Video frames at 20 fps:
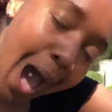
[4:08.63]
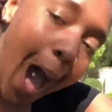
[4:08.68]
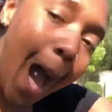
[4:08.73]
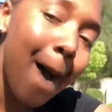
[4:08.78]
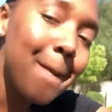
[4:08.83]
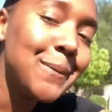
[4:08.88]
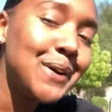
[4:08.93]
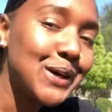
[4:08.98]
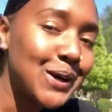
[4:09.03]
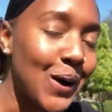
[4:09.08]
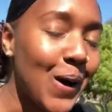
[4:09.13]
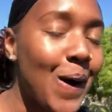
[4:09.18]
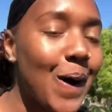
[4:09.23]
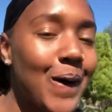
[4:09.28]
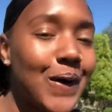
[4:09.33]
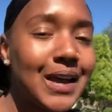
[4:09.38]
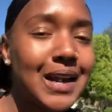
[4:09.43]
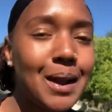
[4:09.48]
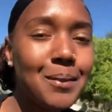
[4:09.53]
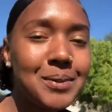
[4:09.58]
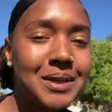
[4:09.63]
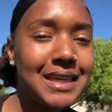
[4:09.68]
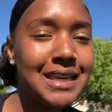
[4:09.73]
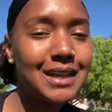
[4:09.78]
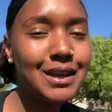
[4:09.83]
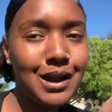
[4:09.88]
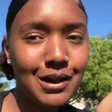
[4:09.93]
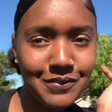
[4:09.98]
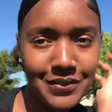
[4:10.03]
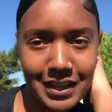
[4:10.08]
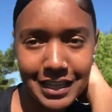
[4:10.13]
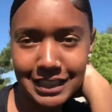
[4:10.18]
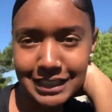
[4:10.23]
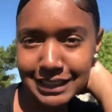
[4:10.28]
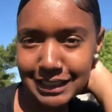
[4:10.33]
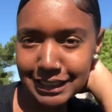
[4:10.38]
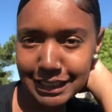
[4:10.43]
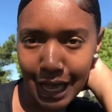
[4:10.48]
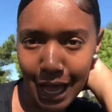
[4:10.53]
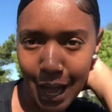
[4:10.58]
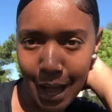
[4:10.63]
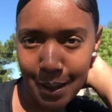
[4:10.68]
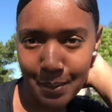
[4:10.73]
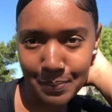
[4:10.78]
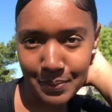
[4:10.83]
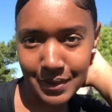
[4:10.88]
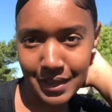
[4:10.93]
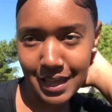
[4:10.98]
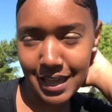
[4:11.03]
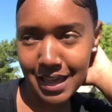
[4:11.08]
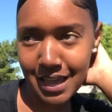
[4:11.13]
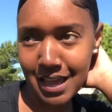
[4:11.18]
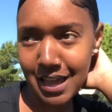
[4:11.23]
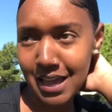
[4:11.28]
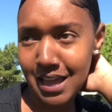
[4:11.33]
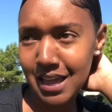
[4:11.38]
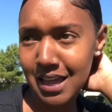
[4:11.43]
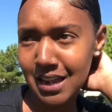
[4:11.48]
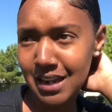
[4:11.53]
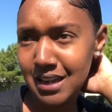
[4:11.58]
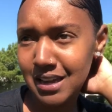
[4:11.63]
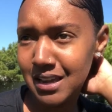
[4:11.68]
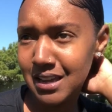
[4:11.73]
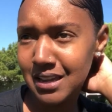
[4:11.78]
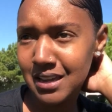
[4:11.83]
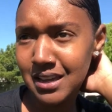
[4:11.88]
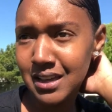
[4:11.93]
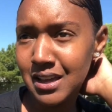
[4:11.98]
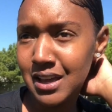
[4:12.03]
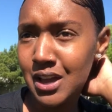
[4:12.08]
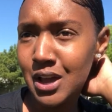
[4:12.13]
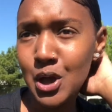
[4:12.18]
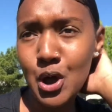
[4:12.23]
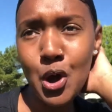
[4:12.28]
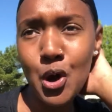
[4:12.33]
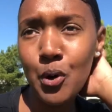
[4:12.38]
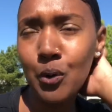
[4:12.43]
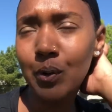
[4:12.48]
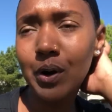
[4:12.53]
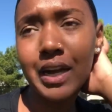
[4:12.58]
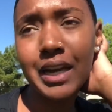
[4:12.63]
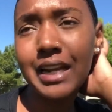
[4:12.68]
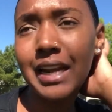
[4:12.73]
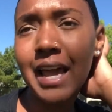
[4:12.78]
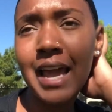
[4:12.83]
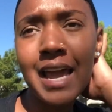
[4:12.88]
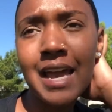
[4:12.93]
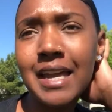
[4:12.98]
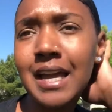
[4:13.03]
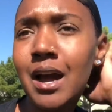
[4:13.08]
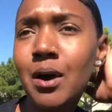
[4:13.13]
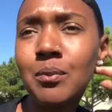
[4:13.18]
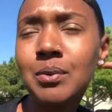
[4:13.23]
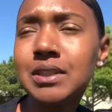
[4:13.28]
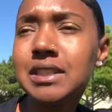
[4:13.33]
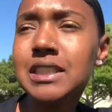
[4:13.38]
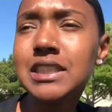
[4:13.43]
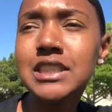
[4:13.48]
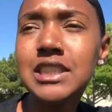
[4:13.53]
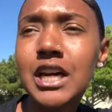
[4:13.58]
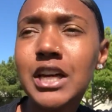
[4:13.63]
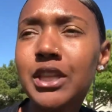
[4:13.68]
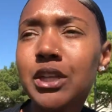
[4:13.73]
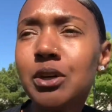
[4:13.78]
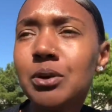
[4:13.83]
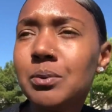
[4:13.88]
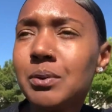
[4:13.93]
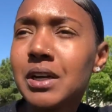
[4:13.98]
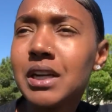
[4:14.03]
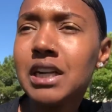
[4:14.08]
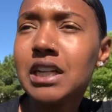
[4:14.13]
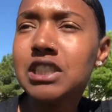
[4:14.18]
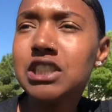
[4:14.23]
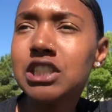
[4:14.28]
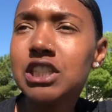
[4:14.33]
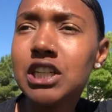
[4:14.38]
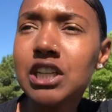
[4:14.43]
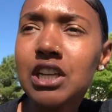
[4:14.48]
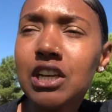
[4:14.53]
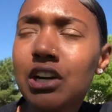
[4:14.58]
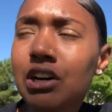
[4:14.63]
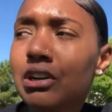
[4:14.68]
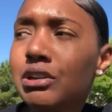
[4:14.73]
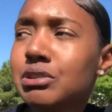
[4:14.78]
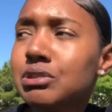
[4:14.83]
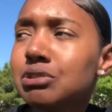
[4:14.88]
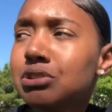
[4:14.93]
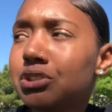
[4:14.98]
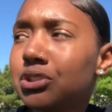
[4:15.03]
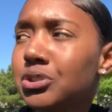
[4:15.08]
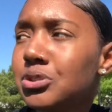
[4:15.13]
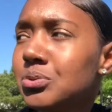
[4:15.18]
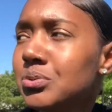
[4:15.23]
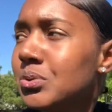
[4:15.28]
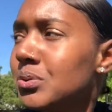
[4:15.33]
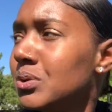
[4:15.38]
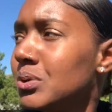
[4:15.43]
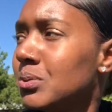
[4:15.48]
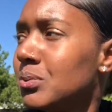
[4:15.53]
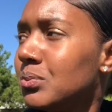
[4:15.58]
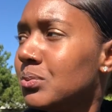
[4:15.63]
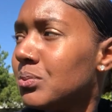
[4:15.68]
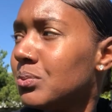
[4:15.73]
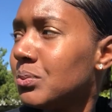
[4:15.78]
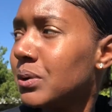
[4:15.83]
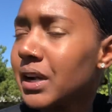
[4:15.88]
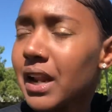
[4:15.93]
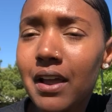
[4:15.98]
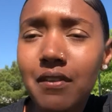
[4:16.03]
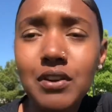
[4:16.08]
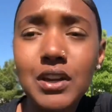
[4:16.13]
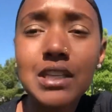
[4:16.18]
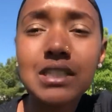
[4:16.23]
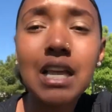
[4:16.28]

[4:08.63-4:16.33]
I'm gonna go and I'm gonna get off at his stop, and we're gonna hang out with each other, we're gonna chill, do whatever.